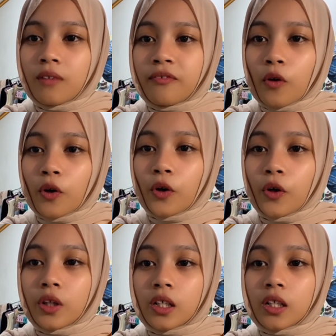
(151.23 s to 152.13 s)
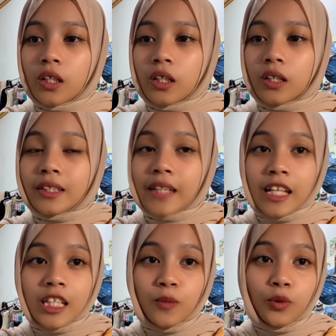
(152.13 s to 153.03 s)
for the
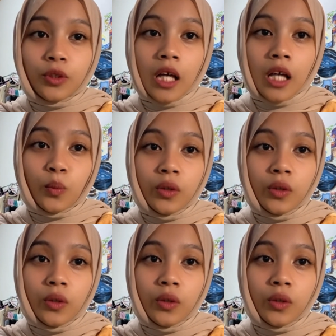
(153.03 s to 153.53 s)
textbook that we